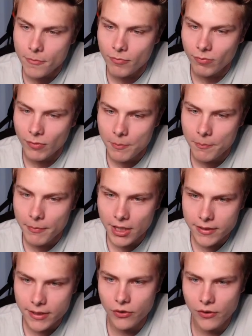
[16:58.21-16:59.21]

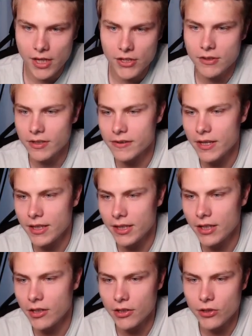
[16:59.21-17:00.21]
MattelCreations has said
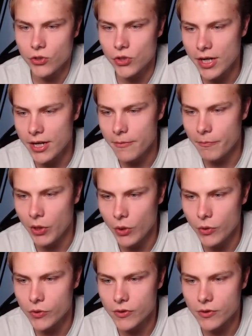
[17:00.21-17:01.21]
that they are going to try and
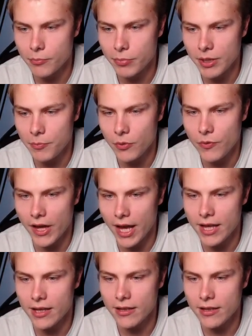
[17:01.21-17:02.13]
post people that